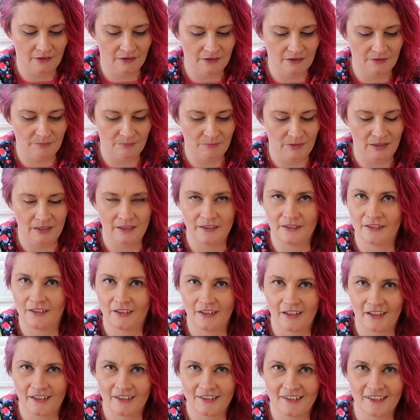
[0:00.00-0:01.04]
I didn't mean it
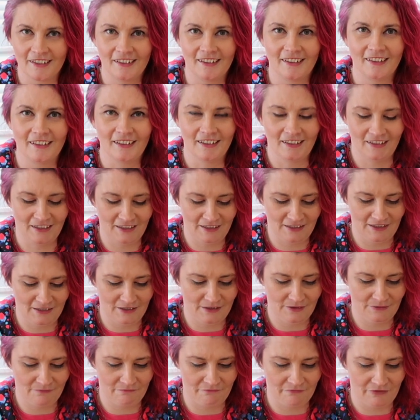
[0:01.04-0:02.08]
sarcastically. I just